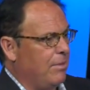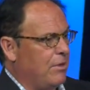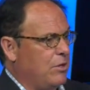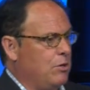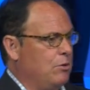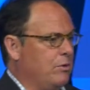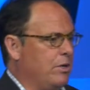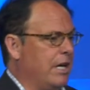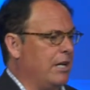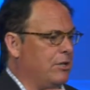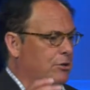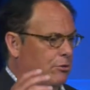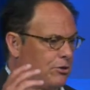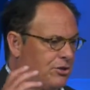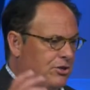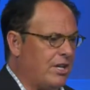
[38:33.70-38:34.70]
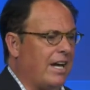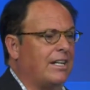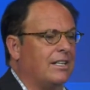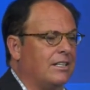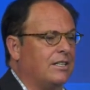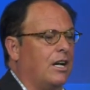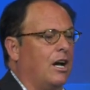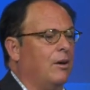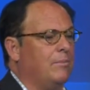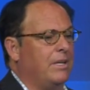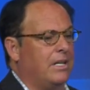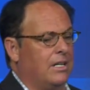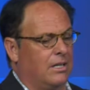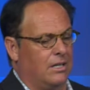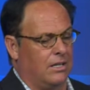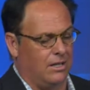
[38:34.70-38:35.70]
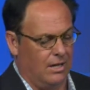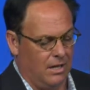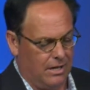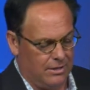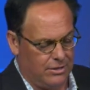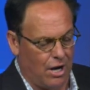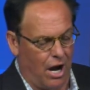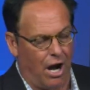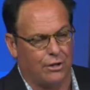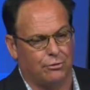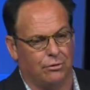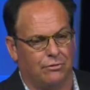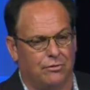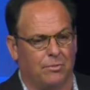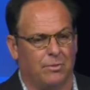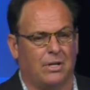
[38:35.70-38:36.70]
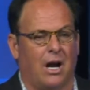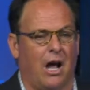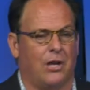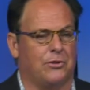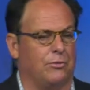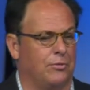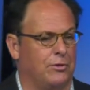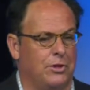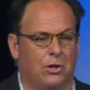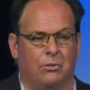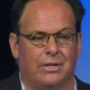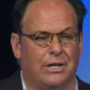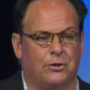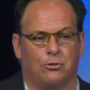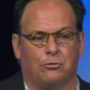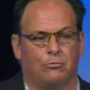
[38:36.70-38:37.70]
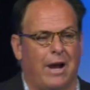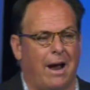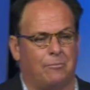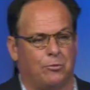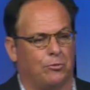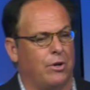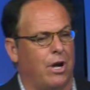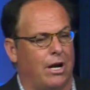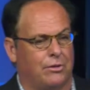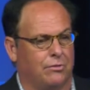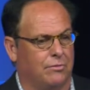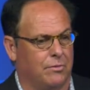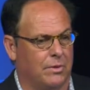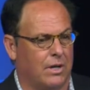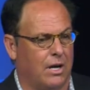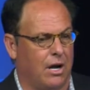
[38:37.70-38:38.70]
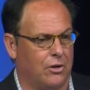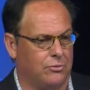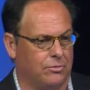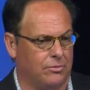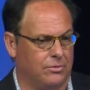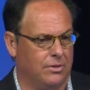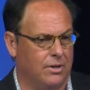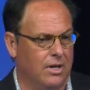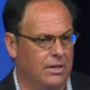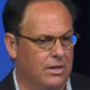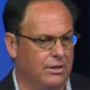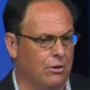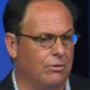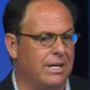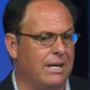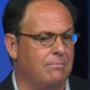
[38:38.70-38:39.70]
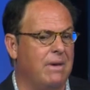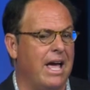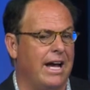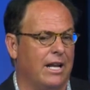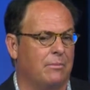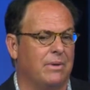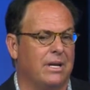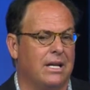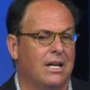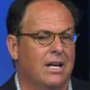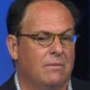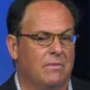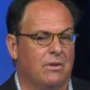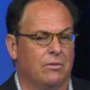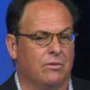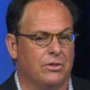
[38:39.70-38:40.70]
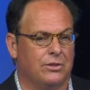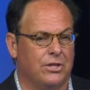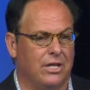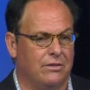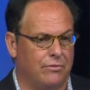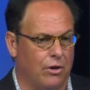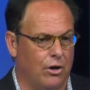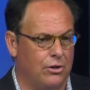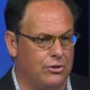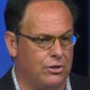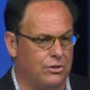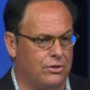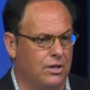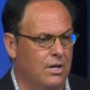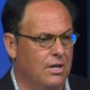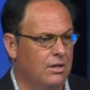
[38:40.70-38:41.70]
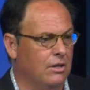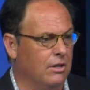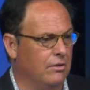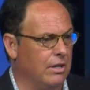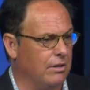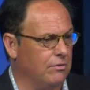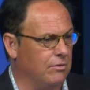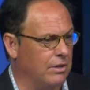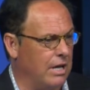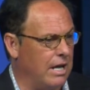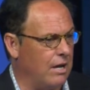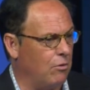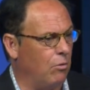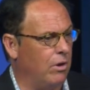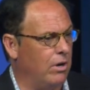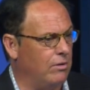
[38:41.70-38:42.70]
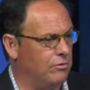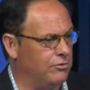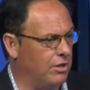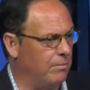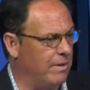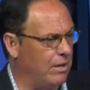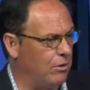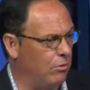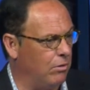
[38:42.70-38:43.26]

you get your second coming doctrine from the Gospels. You don't get your rapture doctrine from the Gospels. Now, don't get mad at me. Remember the ten virgins? The, the, they had oil. Some had